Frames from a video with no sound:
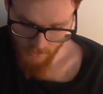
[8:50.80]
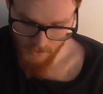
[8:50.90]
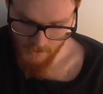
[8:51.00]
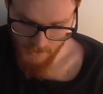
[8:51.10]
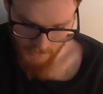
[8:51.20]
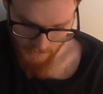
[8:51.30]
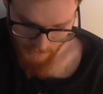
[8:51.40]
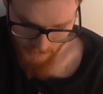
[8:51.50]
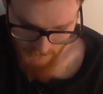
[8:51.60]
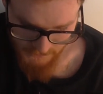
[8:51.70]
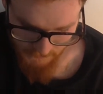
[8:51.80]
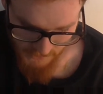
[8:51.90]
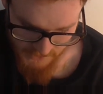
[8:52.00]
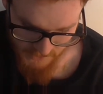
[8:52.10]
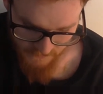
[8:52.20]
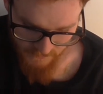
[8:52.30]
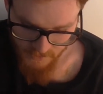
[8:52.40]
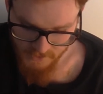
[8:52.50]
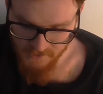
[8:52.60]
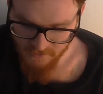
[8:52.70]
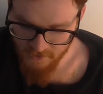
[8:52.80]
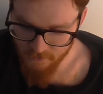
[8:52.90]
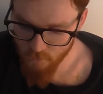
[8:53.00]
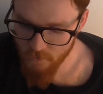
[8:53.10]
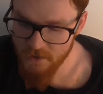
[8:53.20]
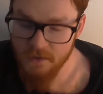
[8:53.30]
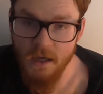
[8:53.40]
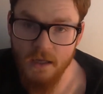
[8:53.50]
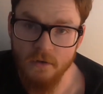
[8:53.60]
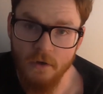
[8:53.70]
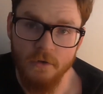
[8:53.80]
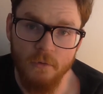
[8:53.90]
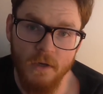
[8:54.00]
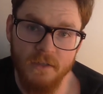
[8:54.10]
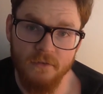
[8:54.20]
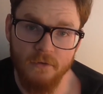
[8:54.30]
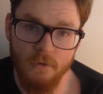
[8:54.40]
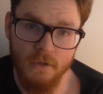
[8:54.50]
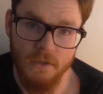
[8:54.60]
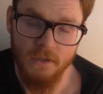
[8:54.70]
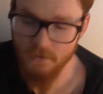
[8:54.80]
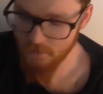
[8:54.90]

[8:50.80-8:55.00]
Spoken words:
Hardy mentions that she's here to win and on her way to doing it.